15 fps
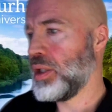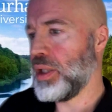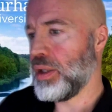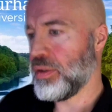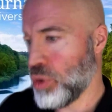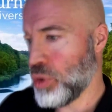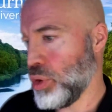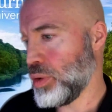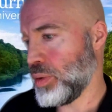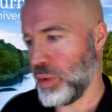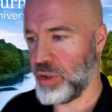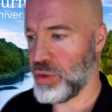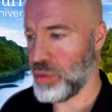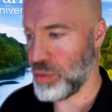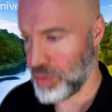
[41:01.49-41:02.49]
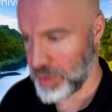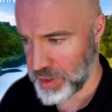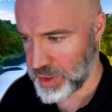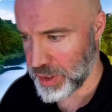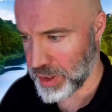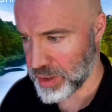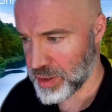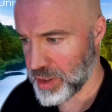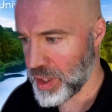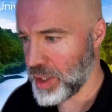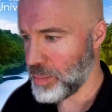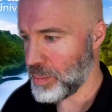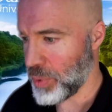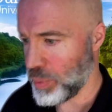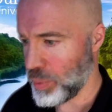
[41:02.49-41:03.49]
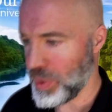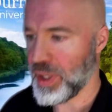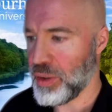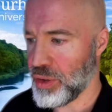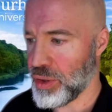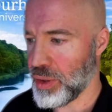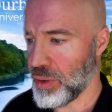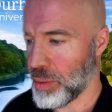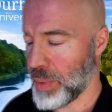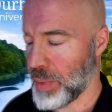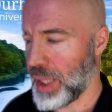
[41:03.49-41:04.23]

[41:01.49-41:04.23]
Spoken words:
You know, of course we want to do all these things, but we don't do them.